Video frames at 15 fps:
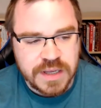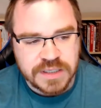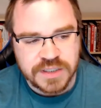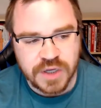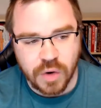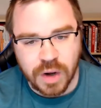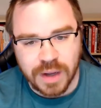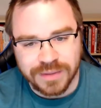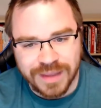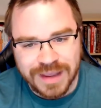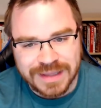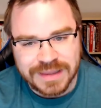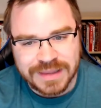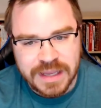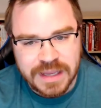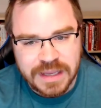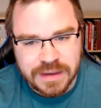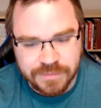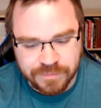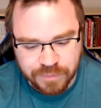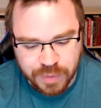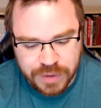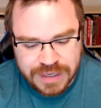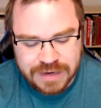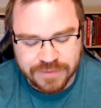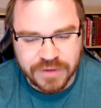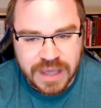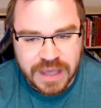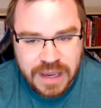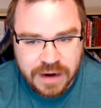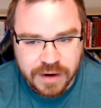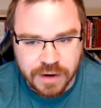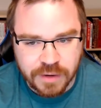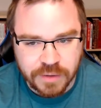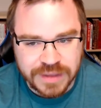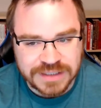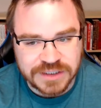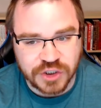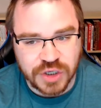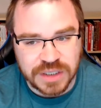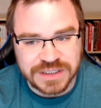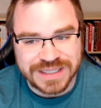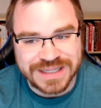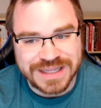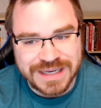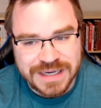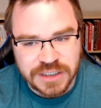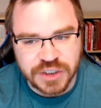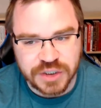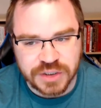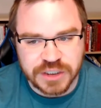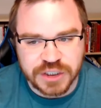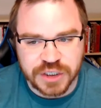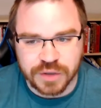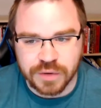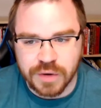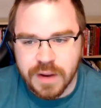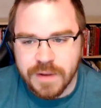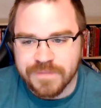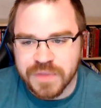So unlike the plan of care that's addressing the initial issue,